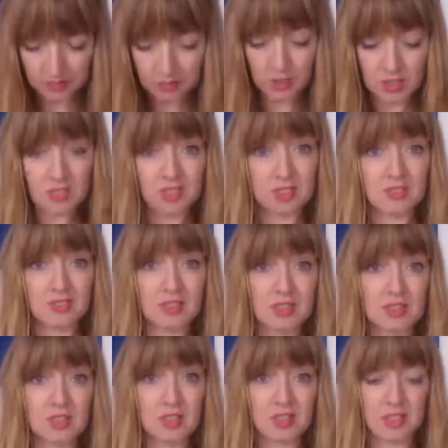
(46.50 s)
which just gives it a
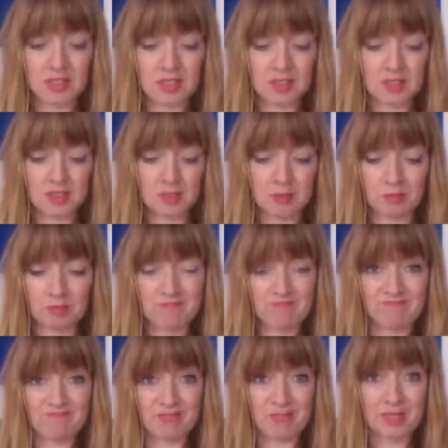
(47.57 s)
tiny little
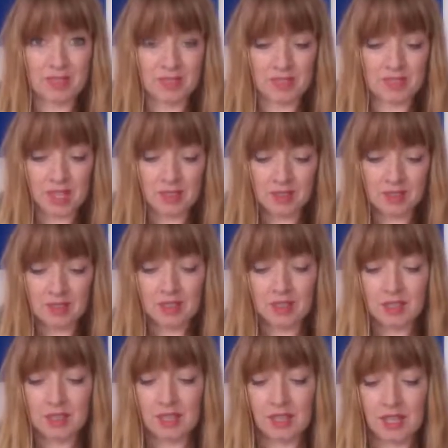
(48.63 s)
bit of scent.
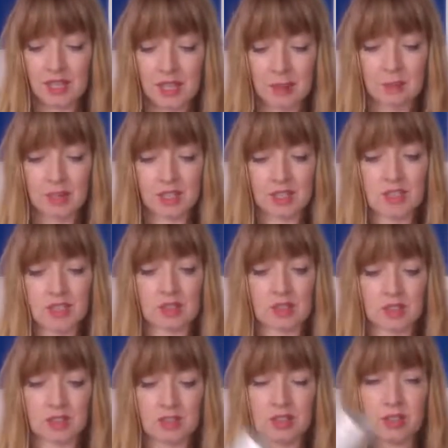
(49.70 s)
And I shook it
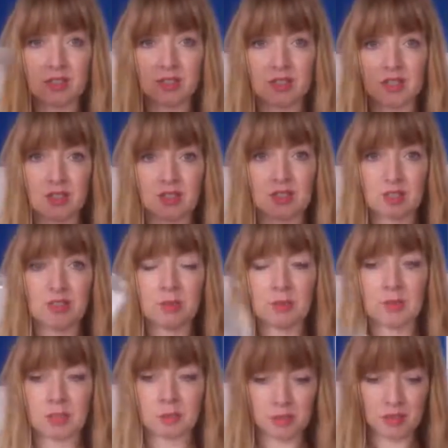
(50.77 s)
through to distribute
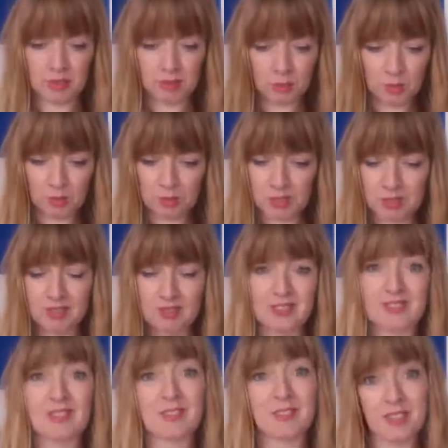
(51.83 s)
the whoops,
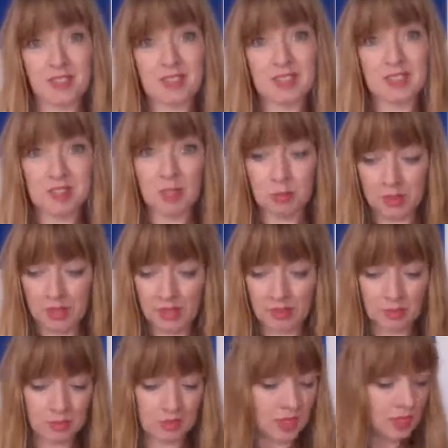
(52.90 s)
obviously it's coming out of
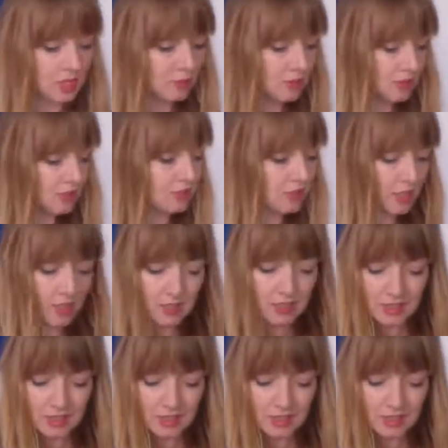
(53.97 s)
my hand when I do that.